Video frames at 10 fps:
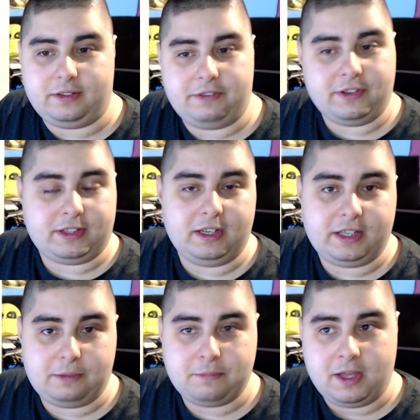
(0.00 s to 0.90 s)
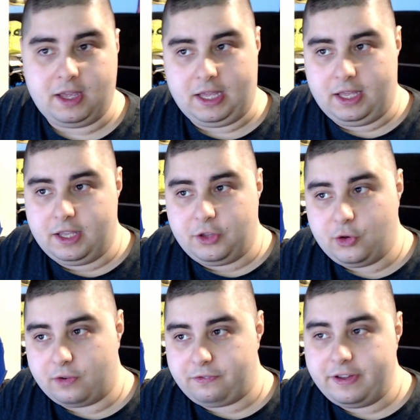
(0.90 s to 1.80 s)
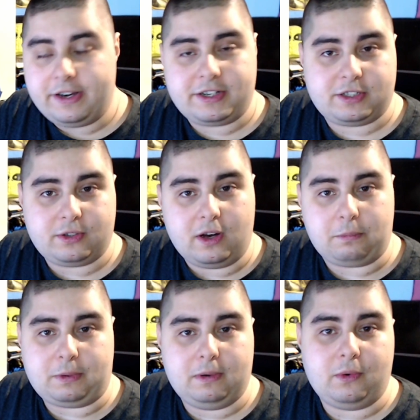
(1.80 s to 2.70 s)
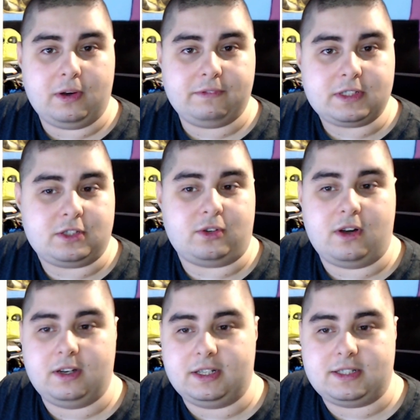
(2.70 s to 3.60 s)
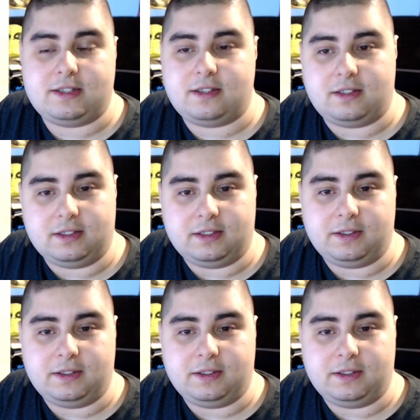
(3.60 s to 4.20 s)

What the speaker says: Even telling him, you're very strong, probably one of the strongest